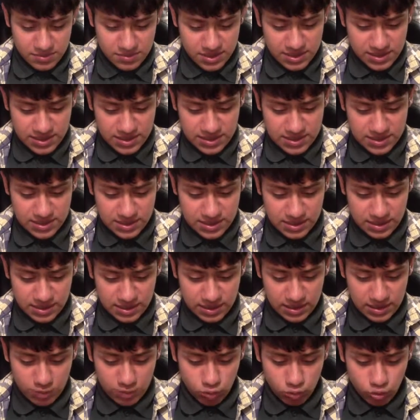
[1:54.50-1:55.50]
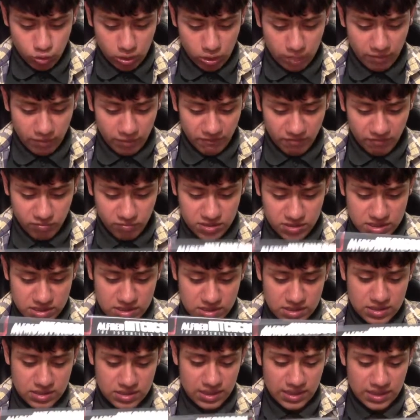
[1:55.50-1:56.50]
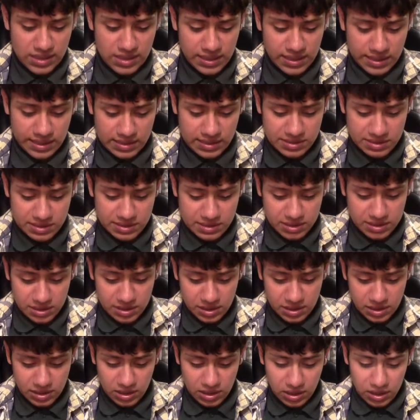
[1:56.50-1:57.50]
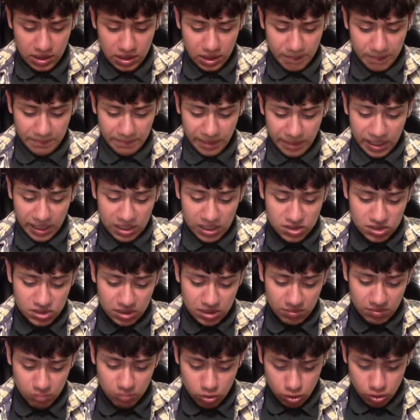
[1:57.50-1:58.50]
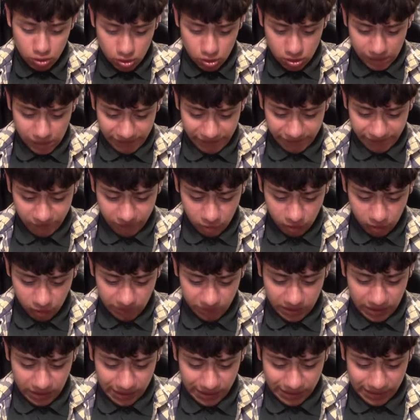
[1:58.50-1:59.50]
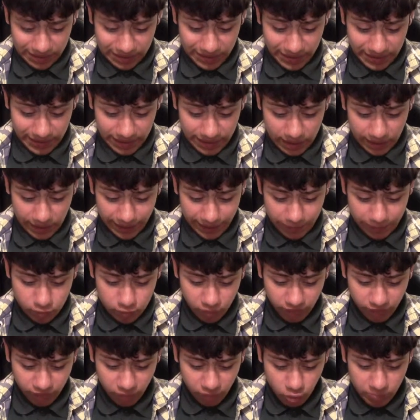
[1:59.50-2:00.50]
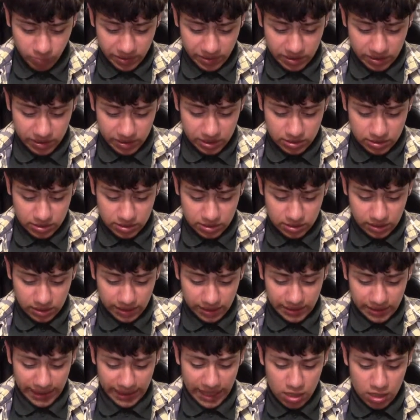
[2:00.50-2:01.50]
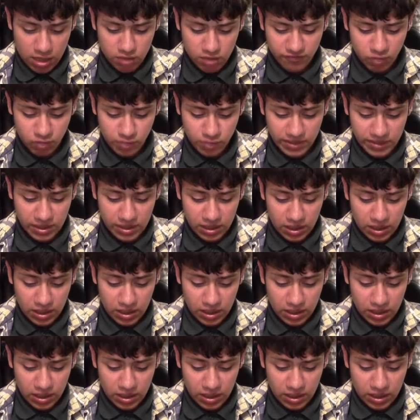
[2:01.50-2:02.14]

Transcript: dizzying web of mistaken identity, passion, and murder involving an acrophobic detective